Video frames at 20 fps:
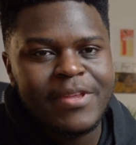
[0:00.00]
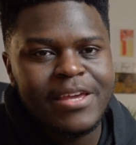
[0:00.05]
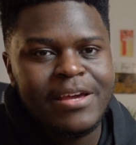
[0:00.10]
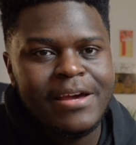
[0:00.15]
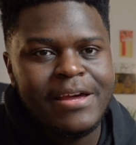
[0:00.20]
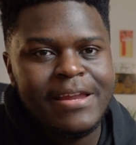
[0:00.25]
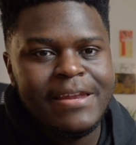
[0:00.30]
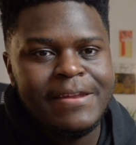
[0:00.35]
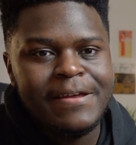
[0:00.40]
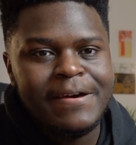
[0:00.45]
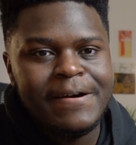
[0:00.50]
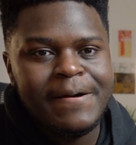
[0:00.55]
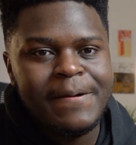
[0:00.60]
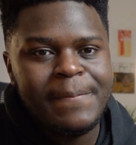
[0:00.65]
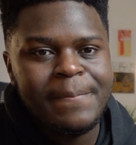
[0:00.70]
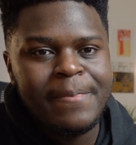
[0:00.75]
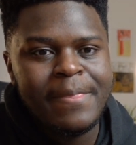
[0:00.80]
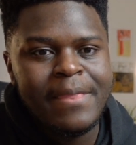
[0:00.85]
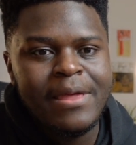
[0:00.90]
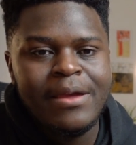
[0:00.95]

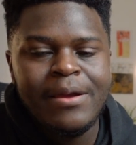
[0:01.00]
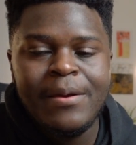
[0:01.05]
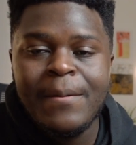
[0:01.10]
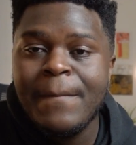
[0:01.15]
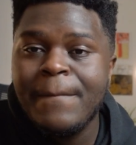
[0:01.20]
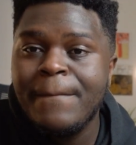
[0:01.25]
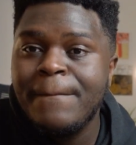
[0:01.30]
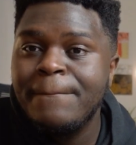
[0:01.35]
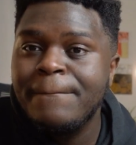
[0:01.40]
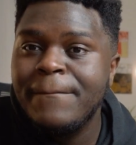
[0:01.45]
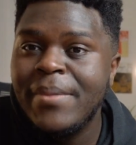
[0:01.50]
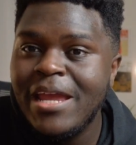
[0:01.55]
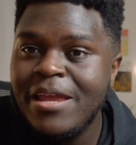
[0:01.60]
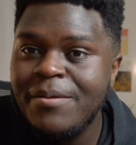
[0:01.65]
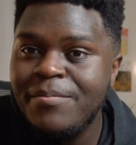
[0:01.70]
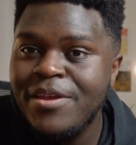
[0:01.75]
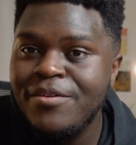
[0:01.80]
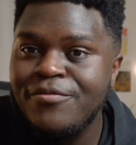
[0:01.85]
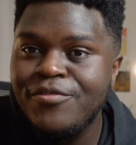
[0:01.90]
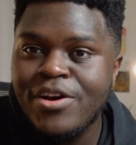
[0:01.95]
And
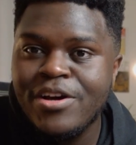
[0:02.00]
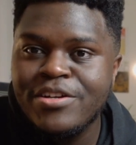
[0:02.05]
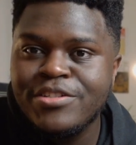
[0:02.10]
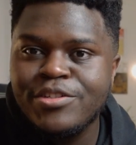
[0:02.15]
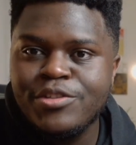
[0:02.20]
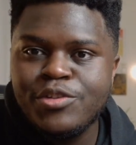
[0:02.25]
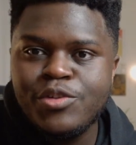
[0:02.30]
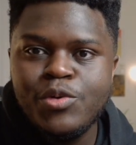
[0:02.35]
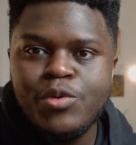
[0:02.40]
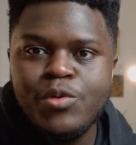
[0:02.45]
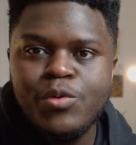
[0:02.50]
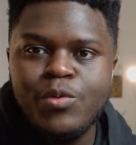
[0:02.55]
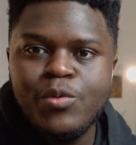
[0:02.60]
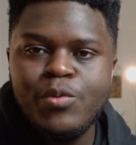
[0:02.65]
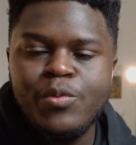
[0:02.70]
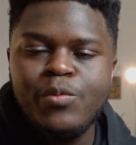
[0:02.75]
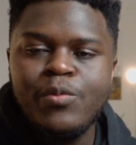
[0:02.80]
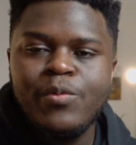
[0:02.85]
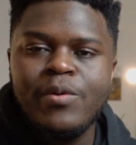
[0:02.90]
maybe version 2,